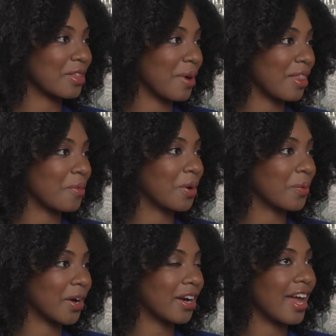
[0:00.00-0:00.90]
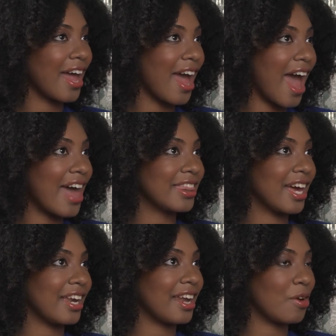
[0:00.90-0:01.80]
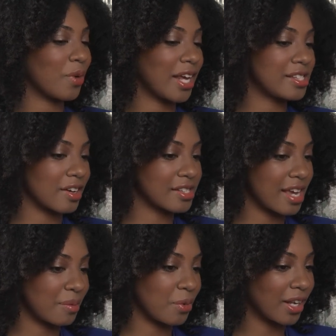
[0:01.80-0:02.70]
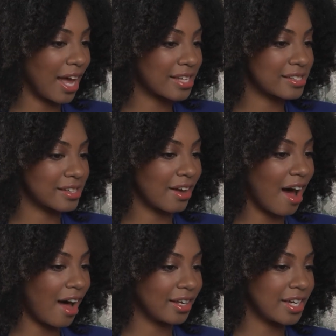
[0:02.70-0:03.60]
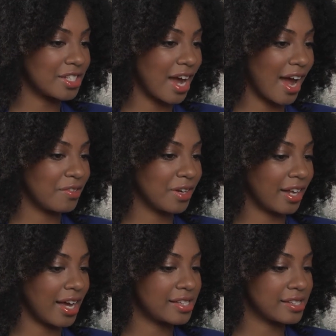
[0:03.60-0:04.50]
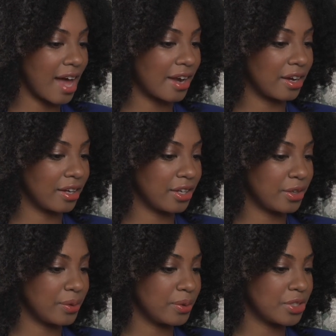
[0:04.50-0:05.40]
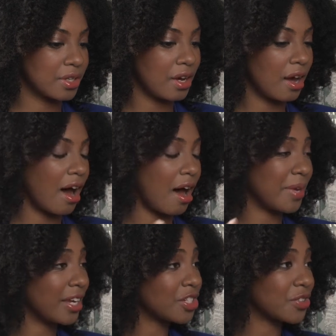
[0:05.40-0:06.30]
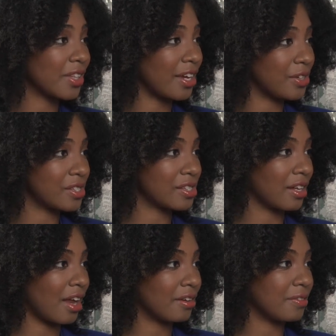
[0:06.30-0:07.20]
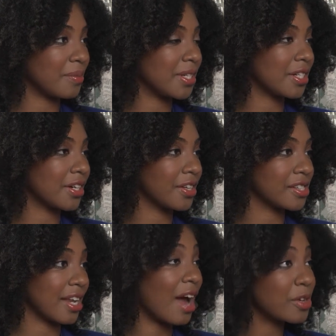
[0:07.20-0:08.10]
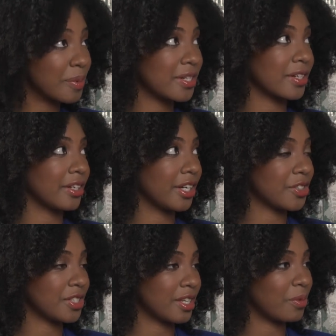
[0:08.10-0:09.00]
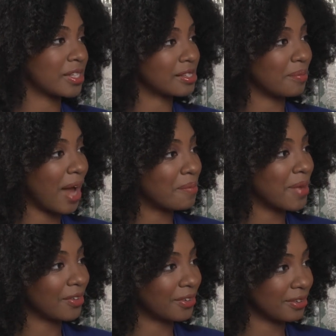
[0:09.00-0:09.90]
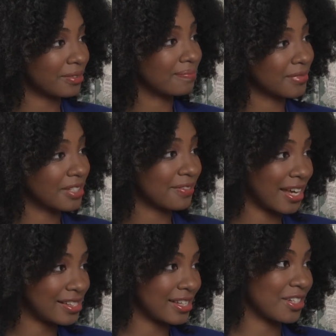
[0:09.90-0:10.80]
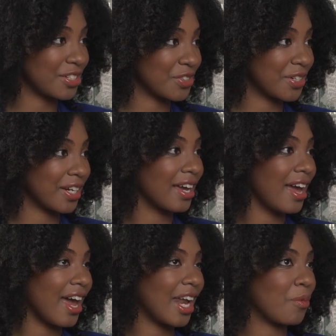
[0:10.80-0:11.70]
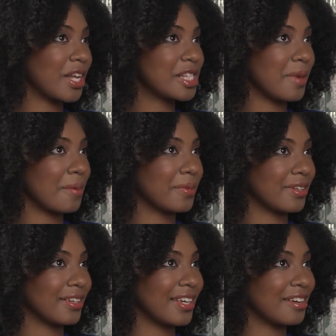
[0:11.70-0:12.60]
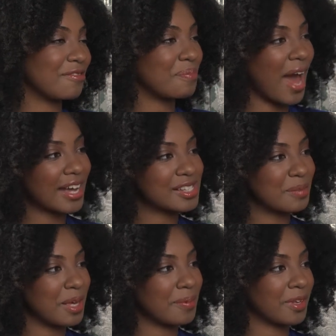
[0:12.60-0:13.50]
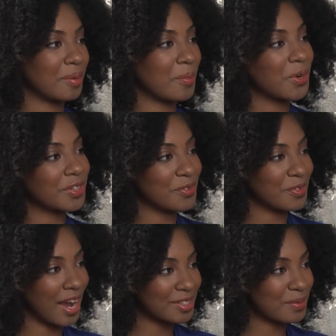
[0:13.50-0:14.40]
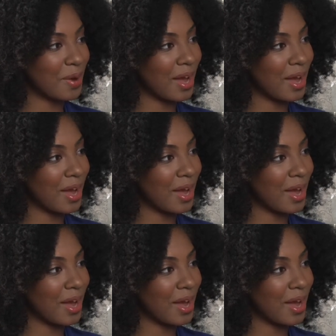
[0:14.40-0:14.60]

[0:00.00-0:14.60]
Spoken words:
the way they want to work. And then when I started taking more classes in college, I realized that a huge industry that uses a lot of materials that I was particularly interested was the biomedical device industry. And I wanted to be able to give back to people in a more direct